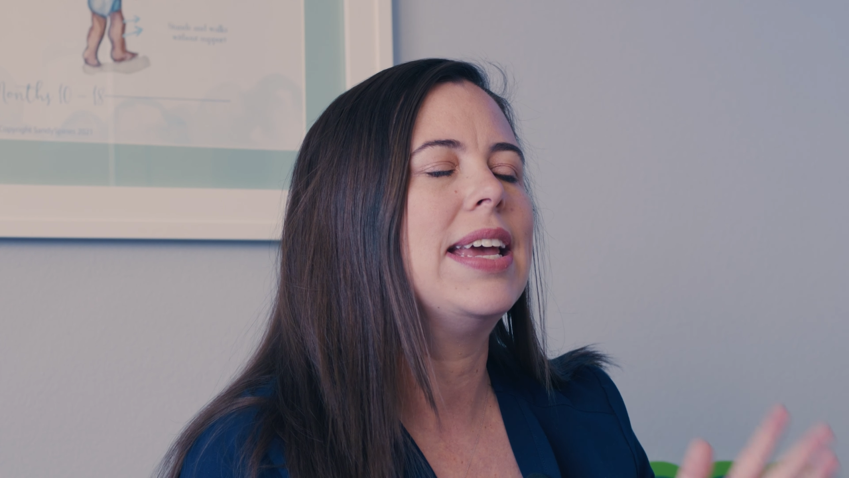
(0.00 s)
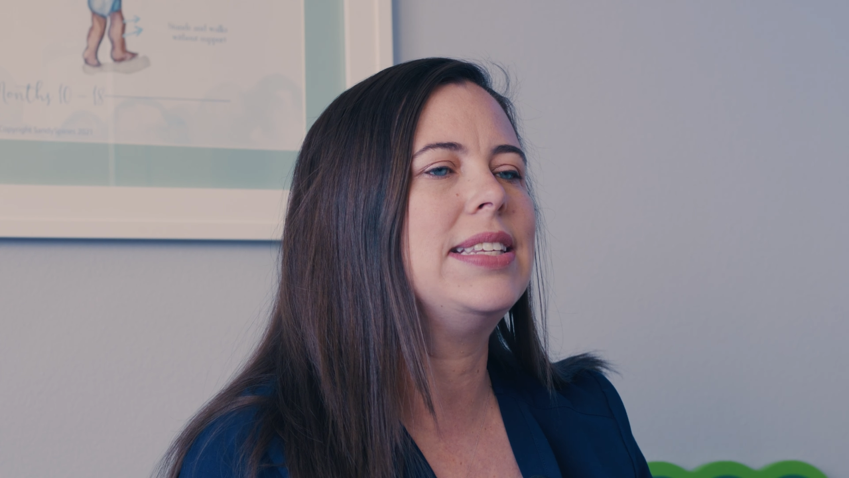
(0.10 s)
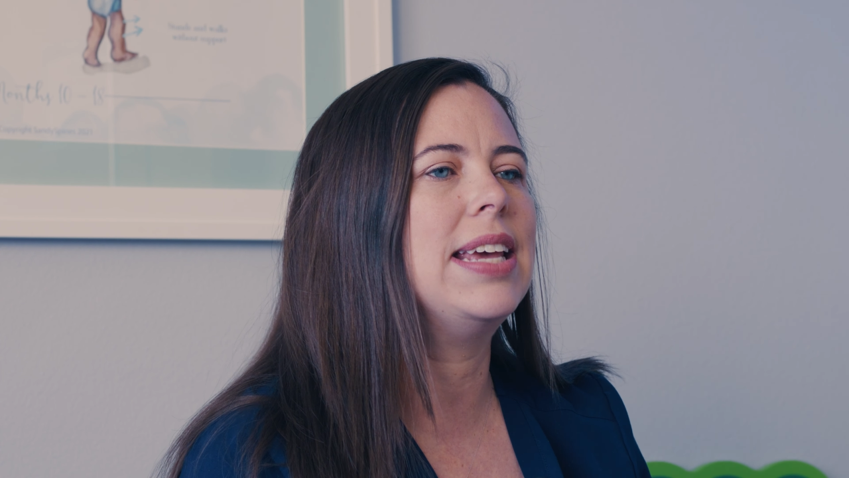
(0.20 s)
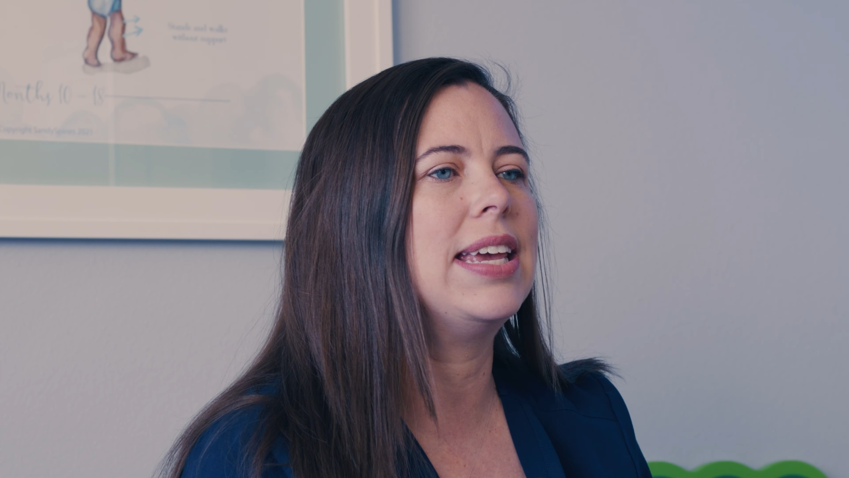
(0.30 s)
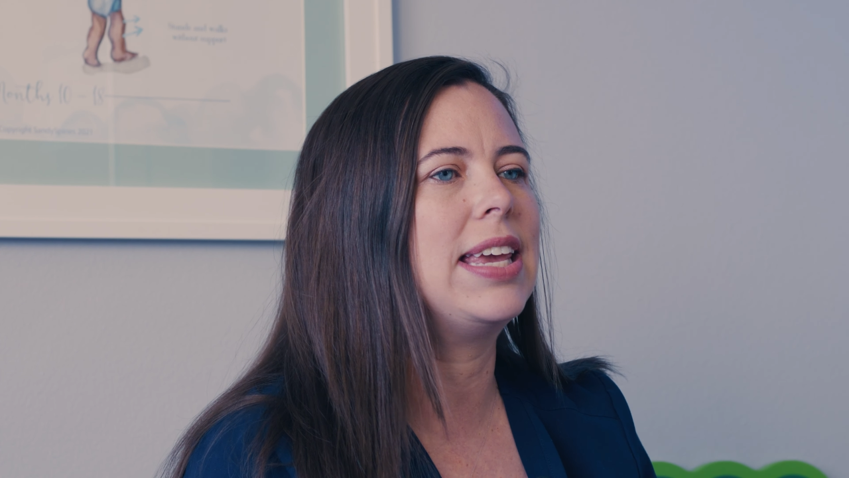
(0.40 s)

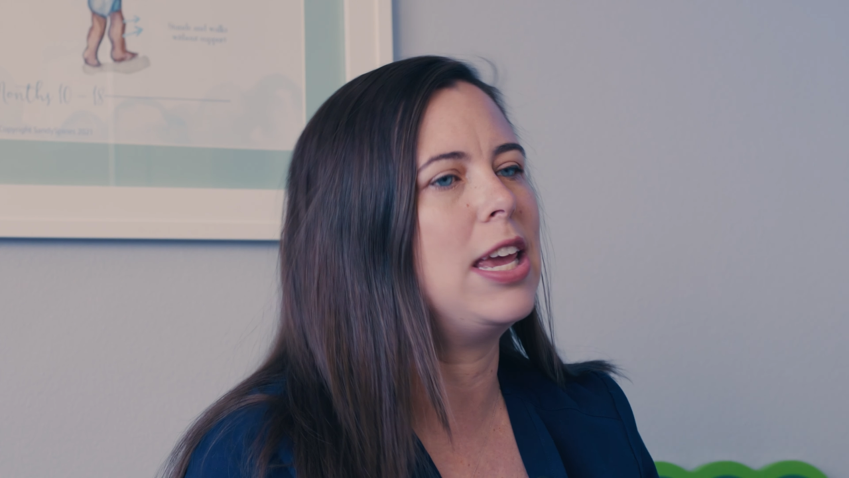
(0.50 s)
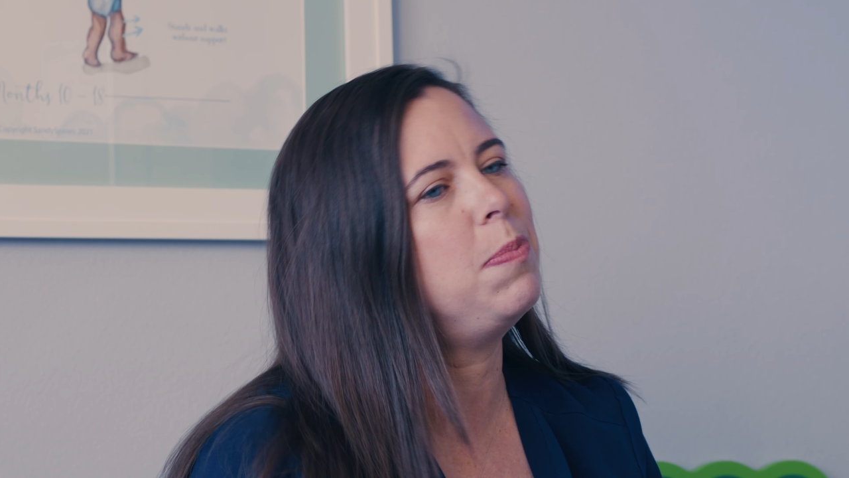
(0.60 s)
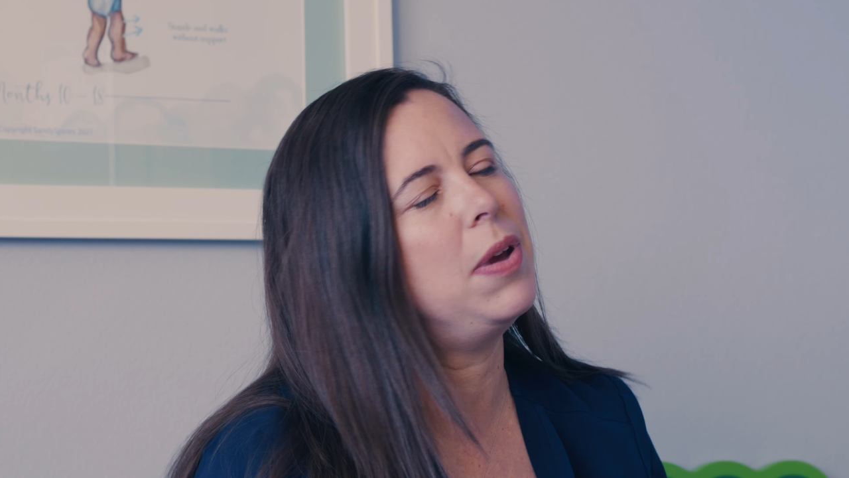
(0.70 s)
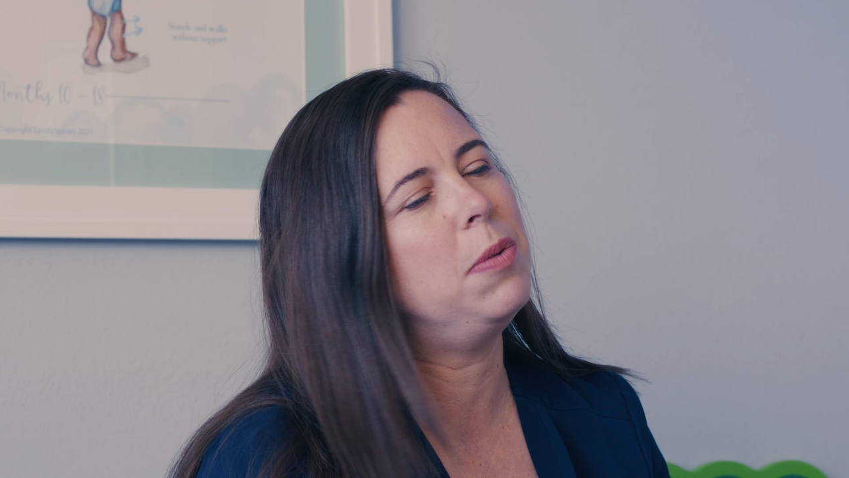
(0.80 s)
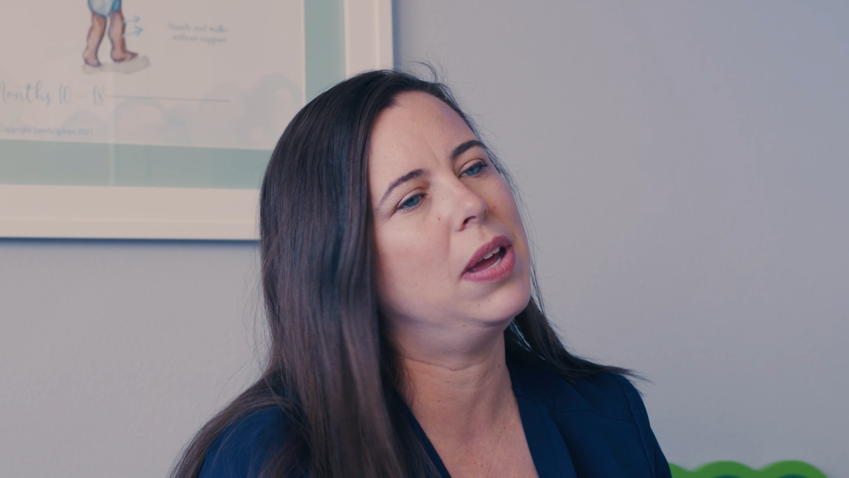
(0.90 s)
Is it
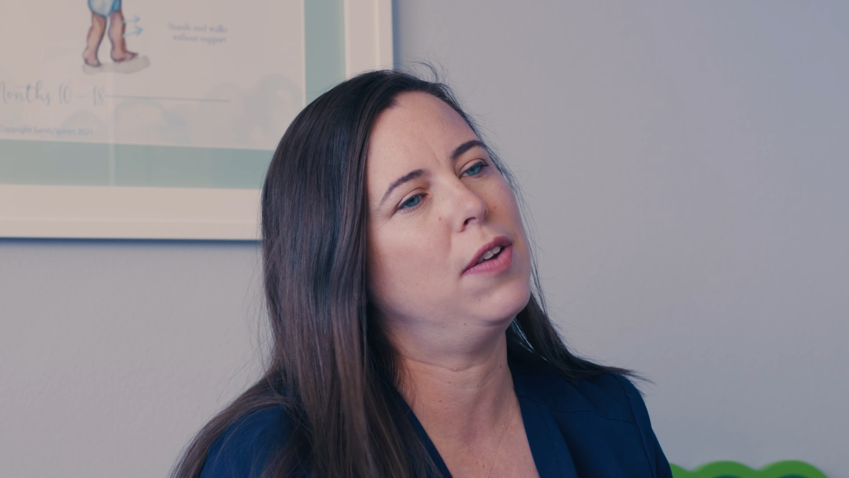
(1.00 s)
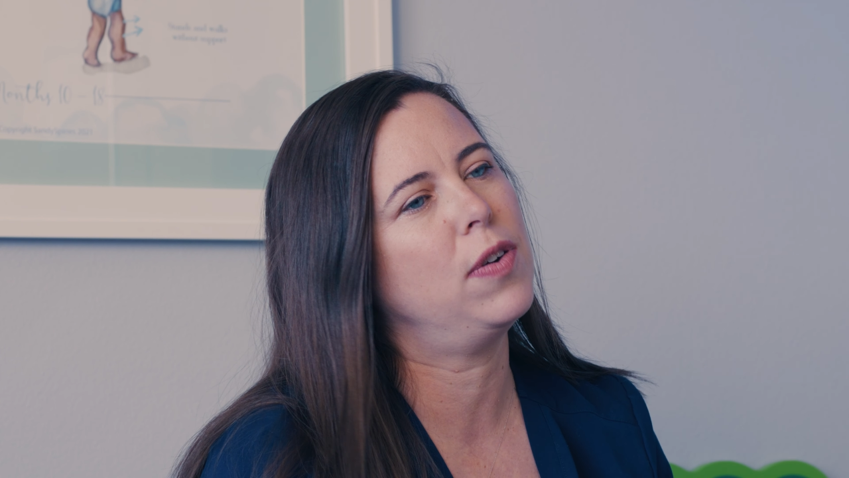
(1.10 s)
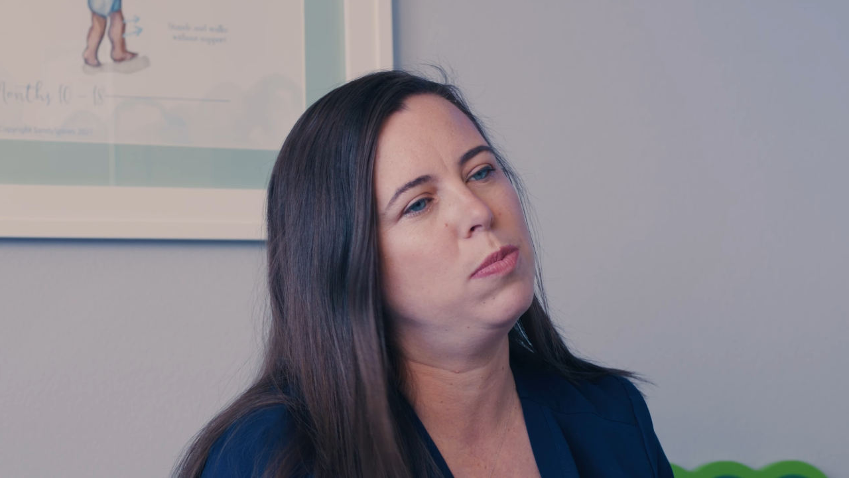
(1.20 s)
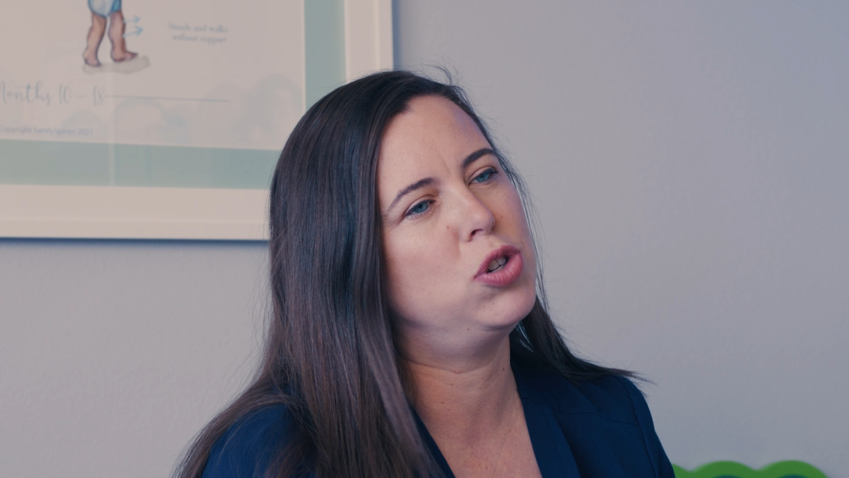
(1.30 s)
keeping me from